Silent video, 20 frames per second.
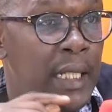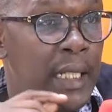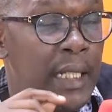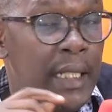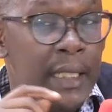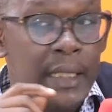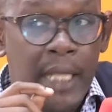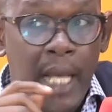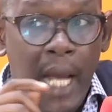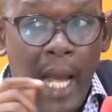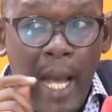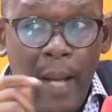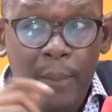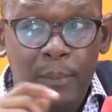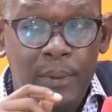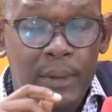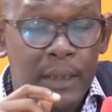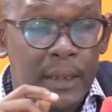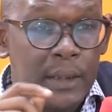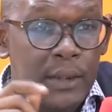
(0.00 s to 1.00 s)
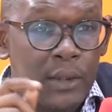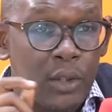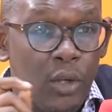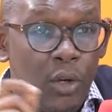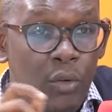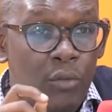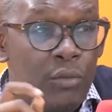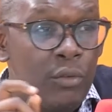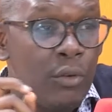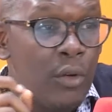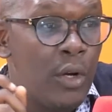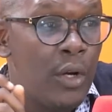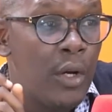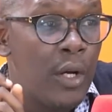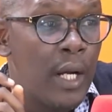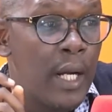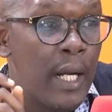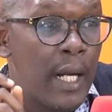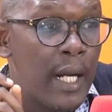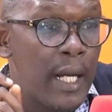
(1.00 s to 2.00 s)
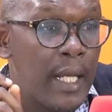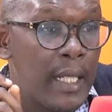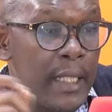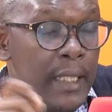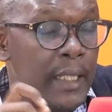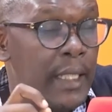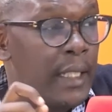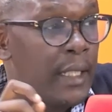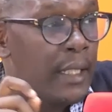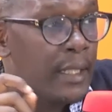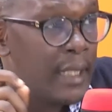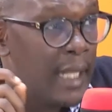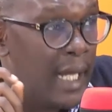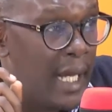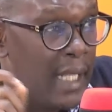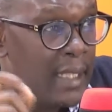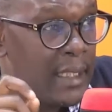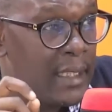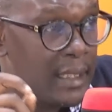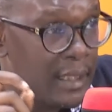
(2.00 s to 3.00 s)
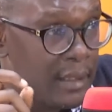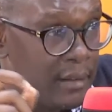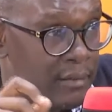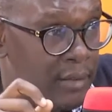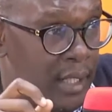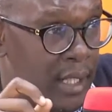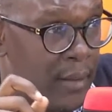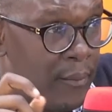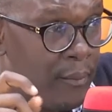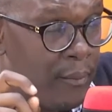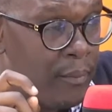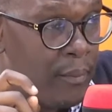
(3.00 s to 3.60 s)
in the absence of cleaning the Athi-River,